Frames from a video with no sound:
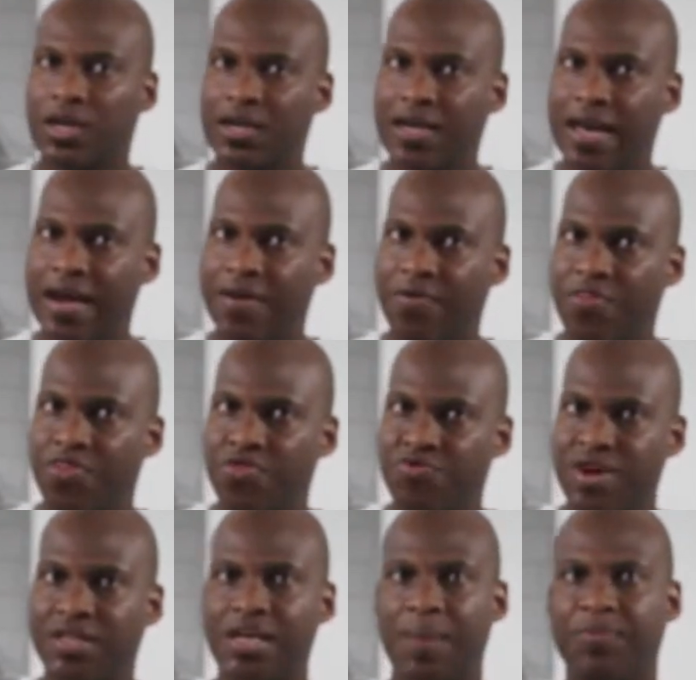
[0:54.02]
need 3
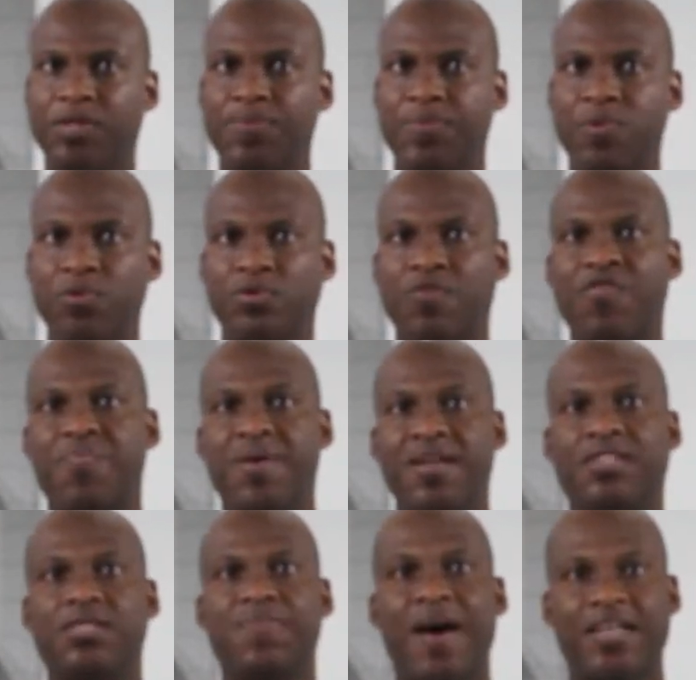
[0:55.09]
tablespoons of Epis
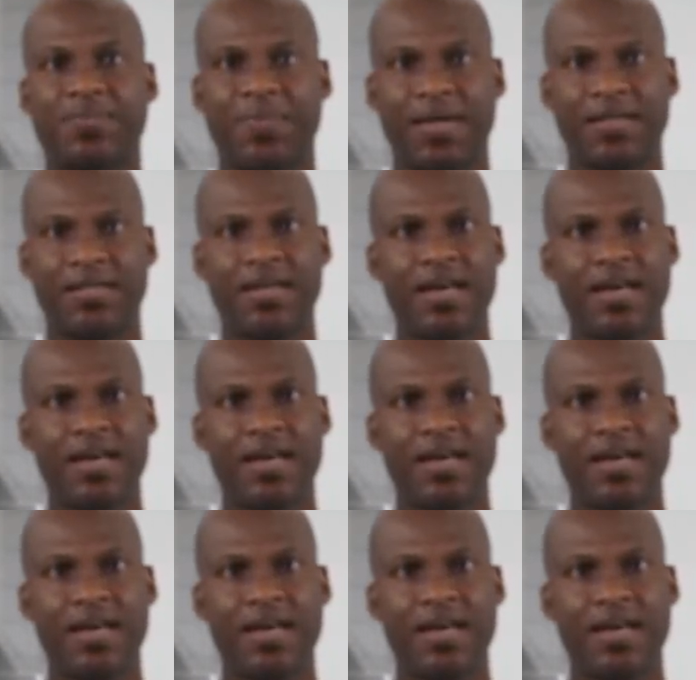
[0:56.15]
spice blend.